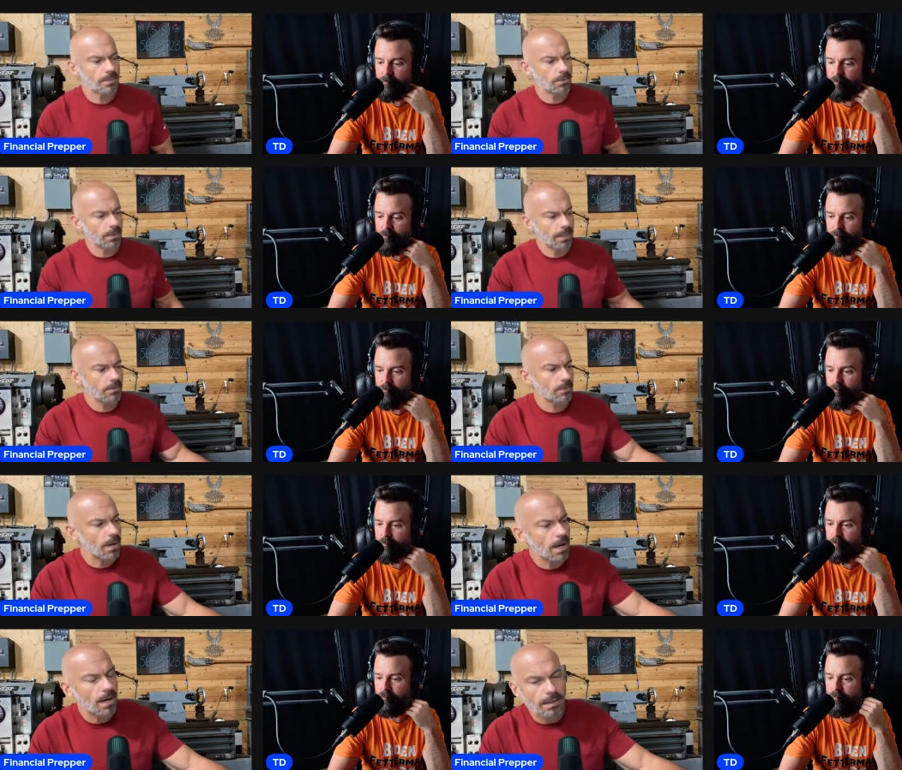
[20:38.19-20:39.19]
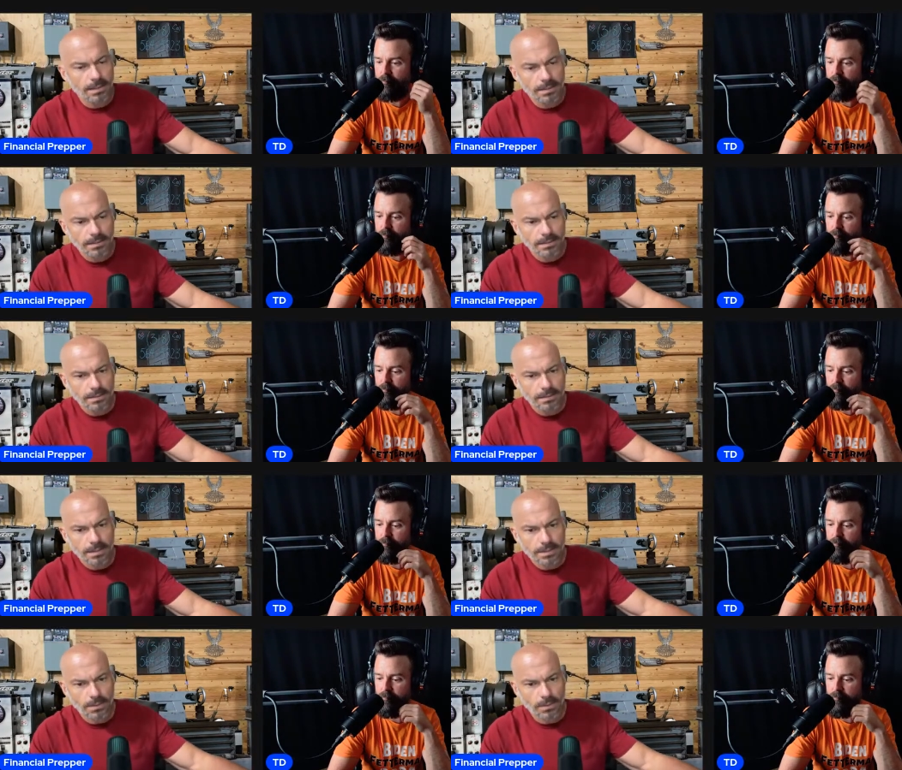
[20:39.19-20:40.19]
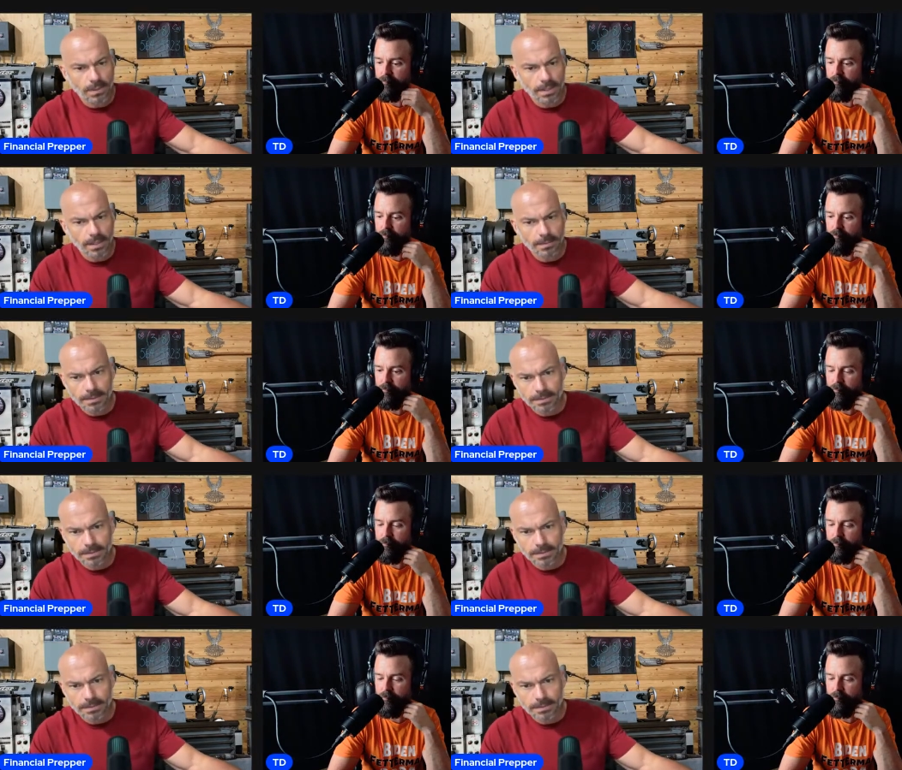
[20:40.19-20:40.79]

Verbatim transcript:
Speaker 1: So we know the rock is going up